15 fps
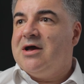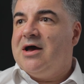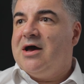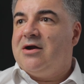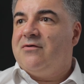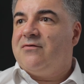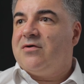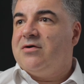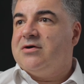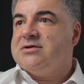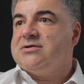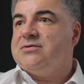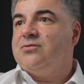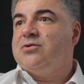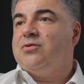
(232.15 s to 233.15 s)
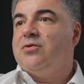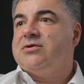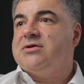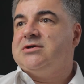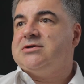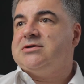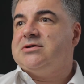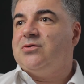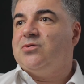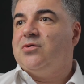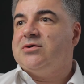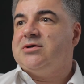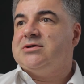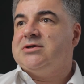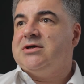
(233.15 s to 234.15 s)
And of course, what is
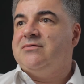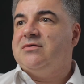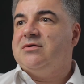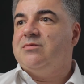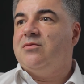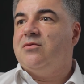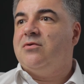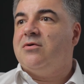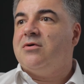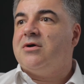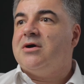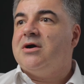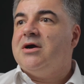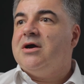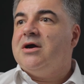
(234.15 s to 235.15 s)
even more